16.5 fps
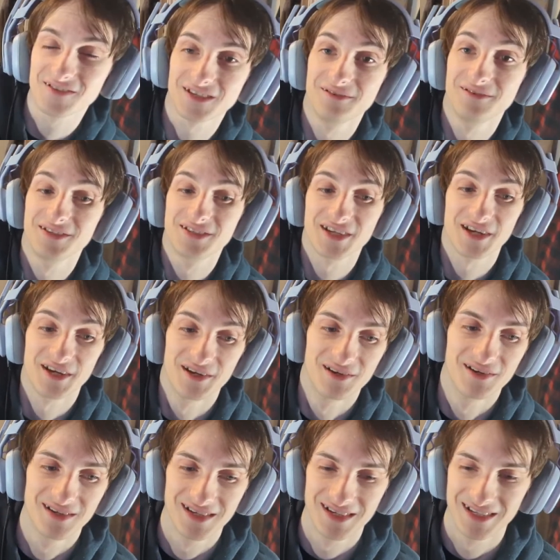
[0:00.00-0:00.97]
too.
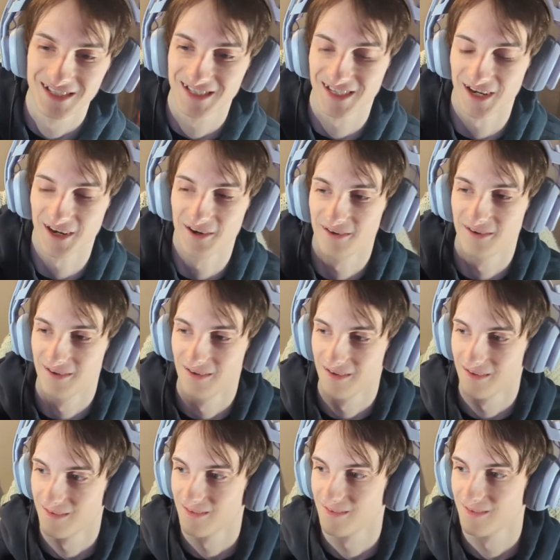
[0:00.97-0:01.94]
So
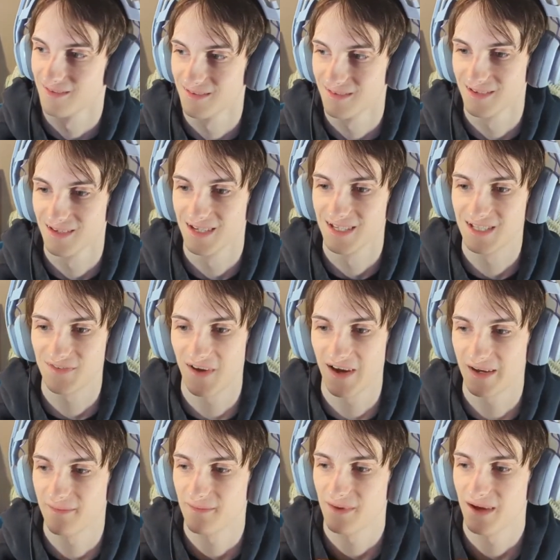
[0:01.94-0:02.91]
it's
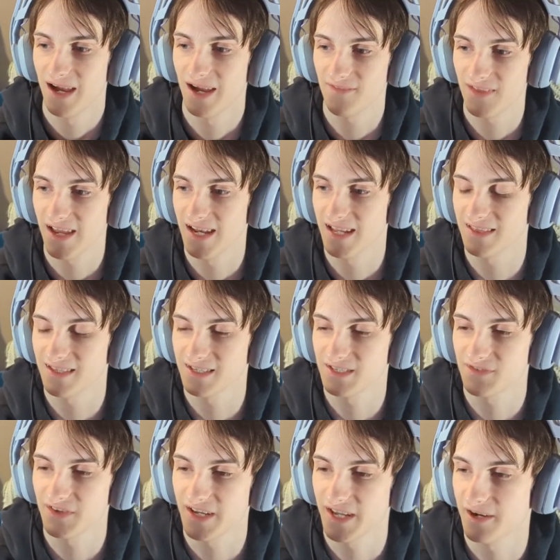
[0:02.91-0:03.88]
fine. I have to edit this
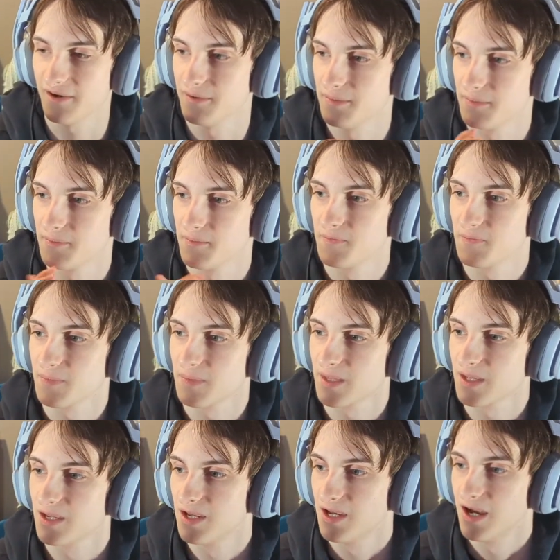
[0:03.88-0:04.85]
video.
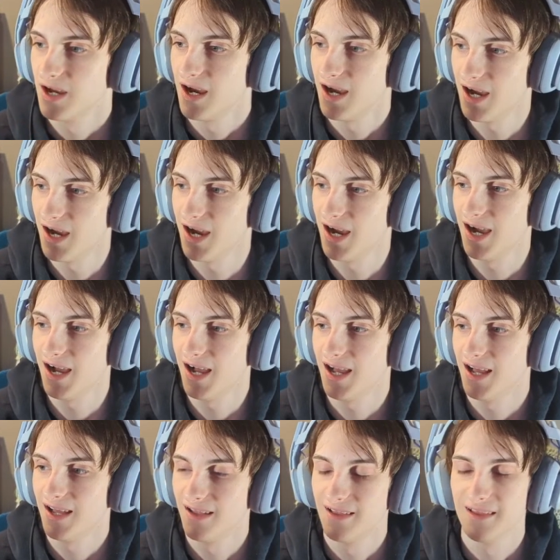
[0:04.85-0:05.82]

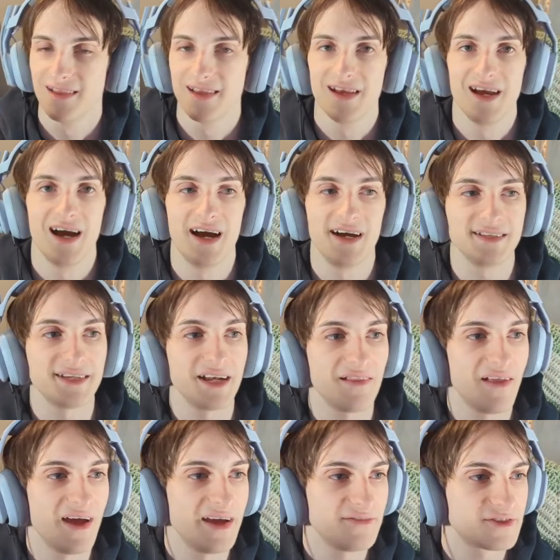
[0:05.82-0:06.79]
I did a
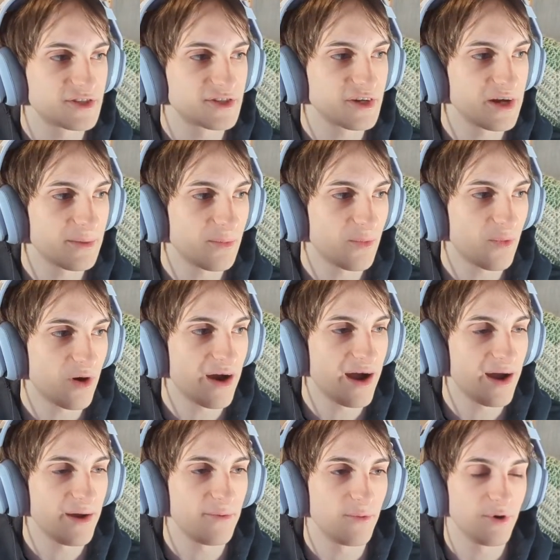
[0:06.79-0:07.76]
live stream where
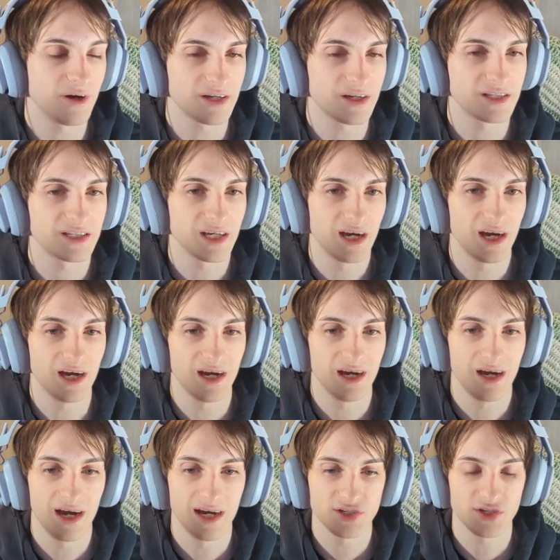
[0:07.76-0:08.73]
I worked,
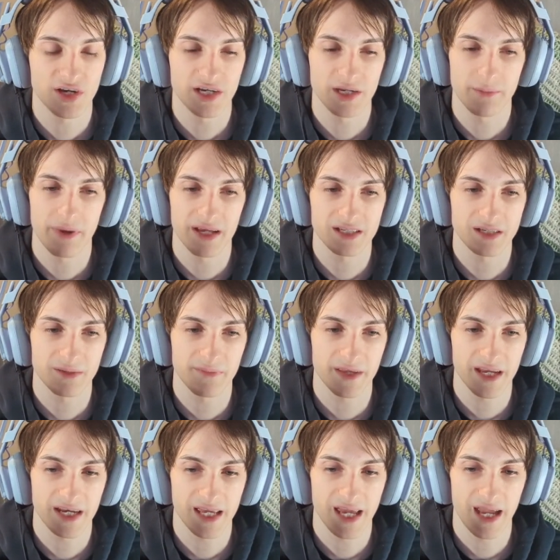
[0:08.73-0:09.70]
I tried to make
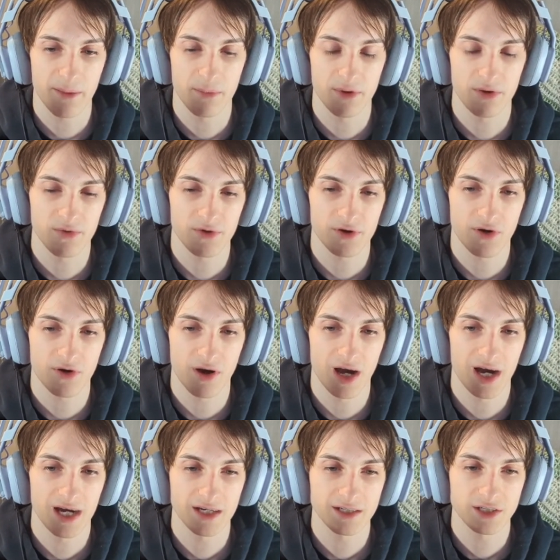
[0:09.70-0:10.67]
something in Game Builder
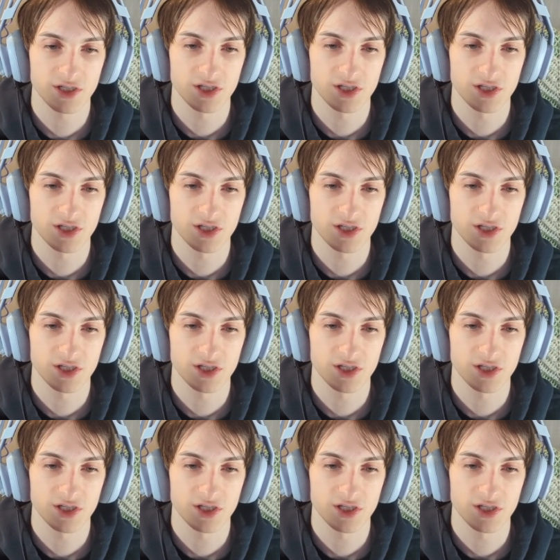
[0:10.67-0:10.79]
Garage,